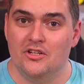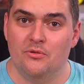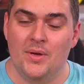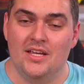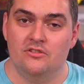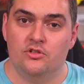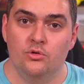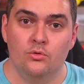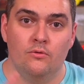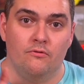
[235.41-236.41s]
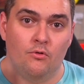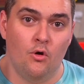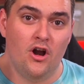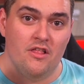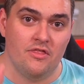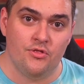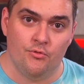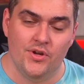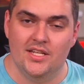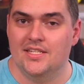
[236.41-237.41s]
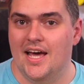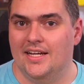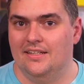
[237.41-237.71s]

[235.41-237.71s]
You're paying 2 for 3 attack,